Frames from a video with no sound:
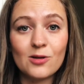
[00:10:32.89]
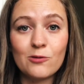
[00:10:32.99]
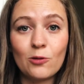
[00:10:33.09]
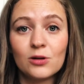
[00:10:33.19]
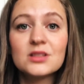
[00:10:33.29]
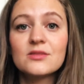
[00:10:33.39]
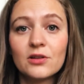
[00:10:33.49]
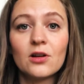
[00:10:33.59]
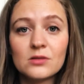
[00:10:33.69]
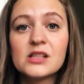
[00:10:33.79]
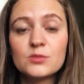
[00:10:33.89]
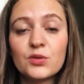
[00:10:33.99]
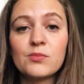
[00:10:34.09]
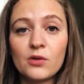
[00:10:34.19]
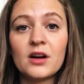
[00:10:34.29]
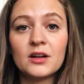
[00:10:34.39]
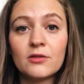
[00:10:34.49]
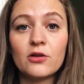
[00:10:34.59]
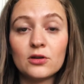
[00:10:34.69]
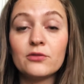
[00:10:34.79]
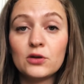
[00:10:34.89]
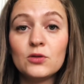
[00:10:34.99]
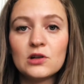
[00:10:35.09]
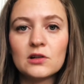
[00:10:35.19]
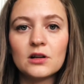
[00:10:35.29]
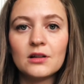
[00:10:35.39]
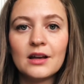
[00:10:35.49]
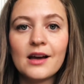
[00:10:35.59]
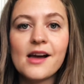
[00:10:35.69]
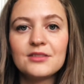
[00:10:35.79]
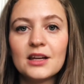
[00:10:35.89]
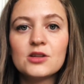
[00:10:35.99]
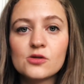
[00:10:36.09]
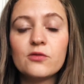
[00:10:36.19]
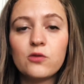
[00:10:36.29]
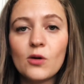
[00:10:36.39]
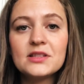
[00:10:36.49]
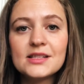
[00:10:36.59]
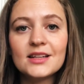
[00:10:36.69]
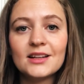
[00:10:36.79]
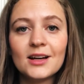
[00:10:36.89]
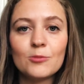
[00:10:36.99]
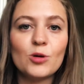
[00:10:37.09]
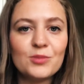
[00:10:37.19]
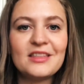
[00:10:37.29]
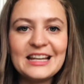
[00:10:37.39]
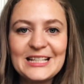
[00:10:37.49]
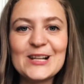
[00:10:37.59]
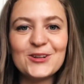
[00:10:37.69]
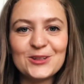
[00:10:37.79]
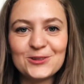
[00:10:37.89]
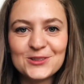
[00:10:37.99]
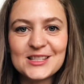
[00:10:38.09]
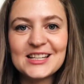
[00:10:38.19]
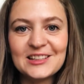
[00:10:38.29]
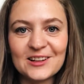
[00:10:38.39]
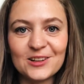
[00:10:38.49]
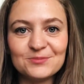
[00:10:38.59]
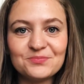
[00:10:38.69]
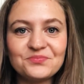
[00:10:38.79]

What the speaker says: Of course, if you're already preparing for your funeral at the age of 40, maybe that's not a good signal.